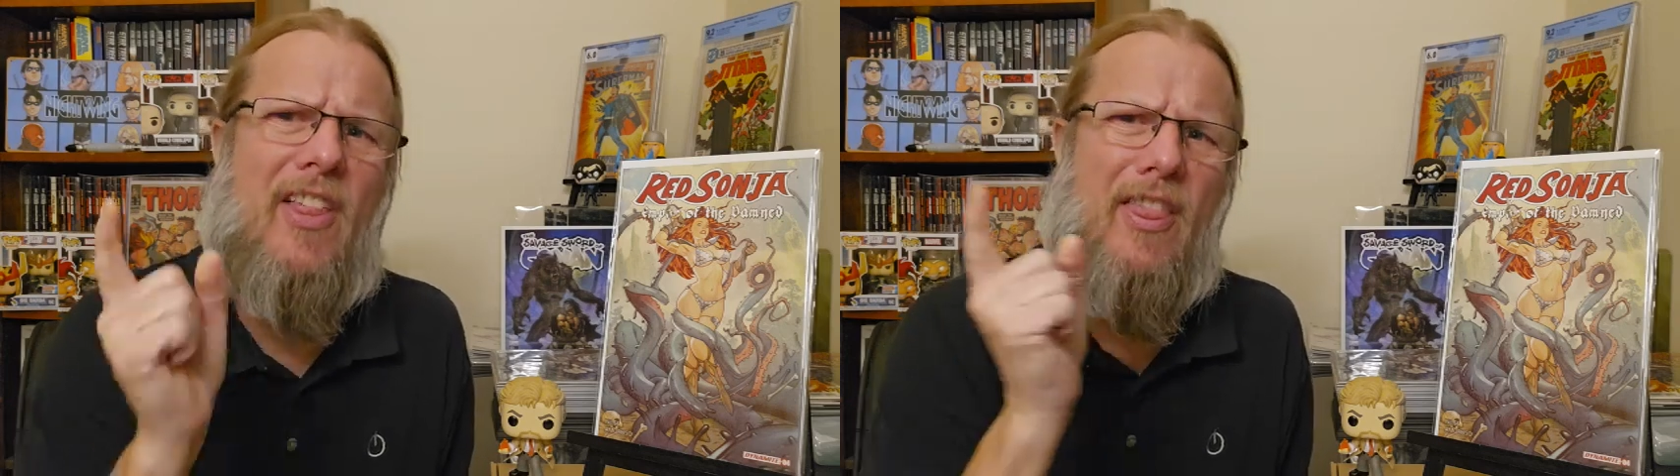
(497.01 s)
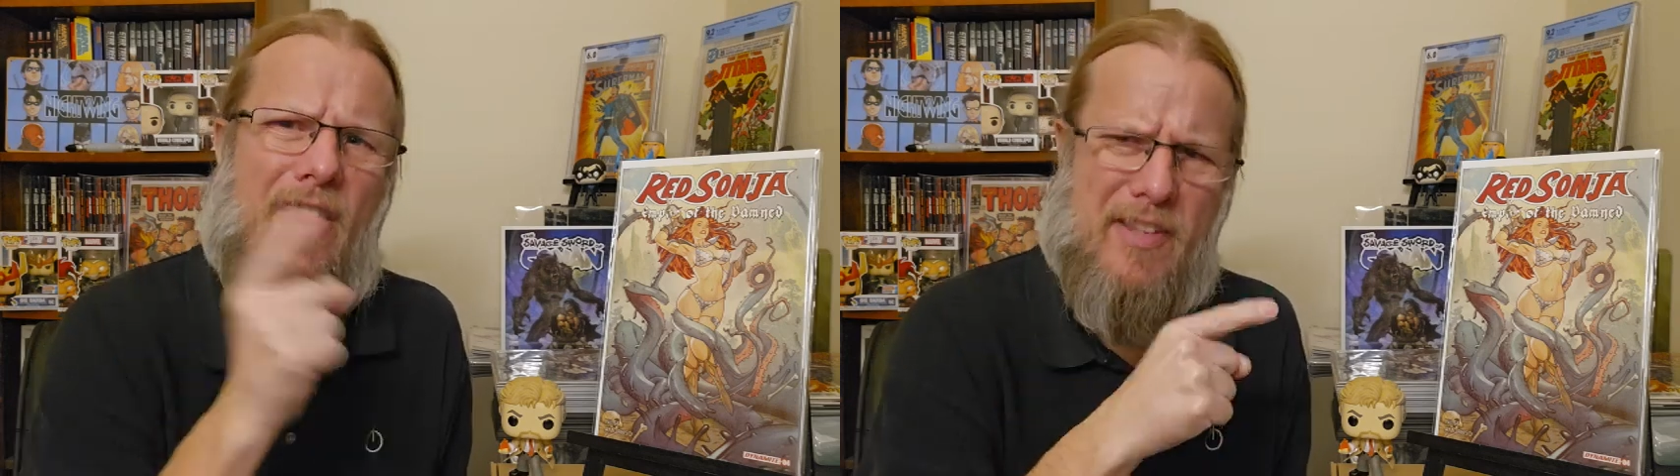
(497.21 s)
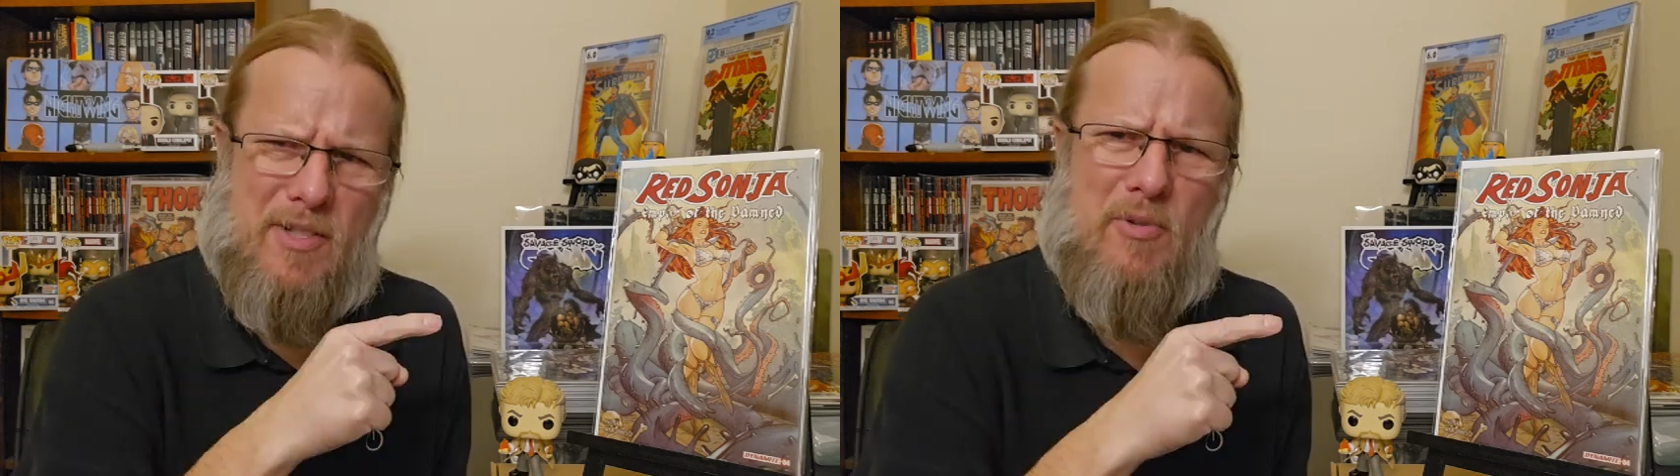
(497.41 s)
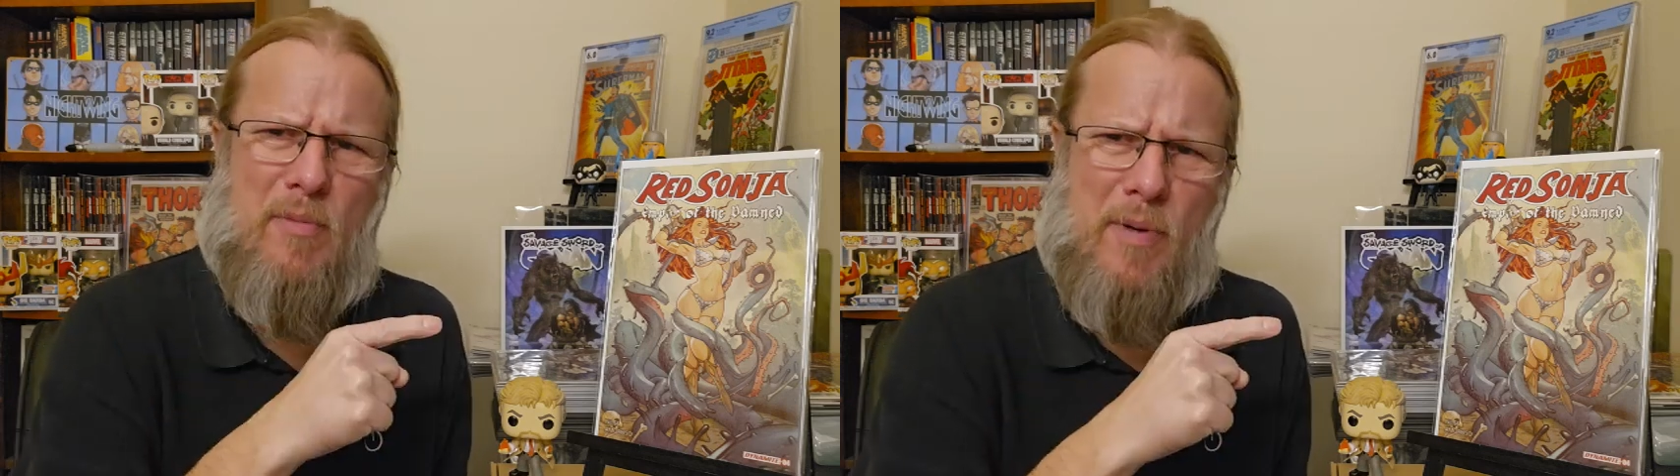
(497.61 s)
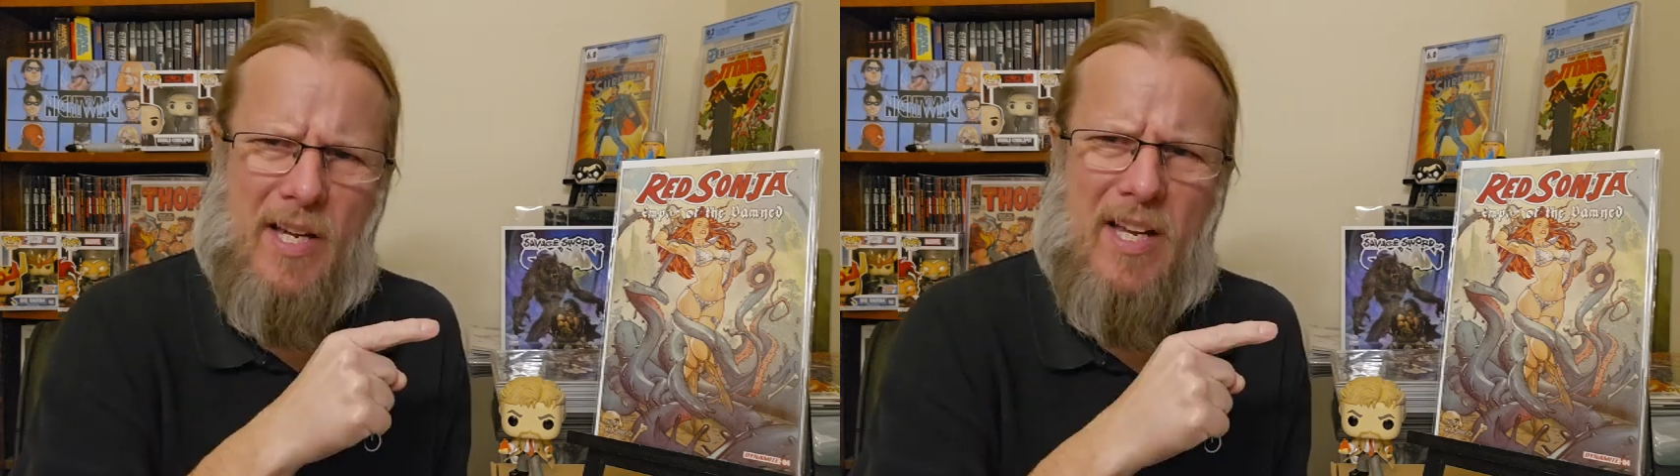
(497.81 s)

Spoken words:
this would be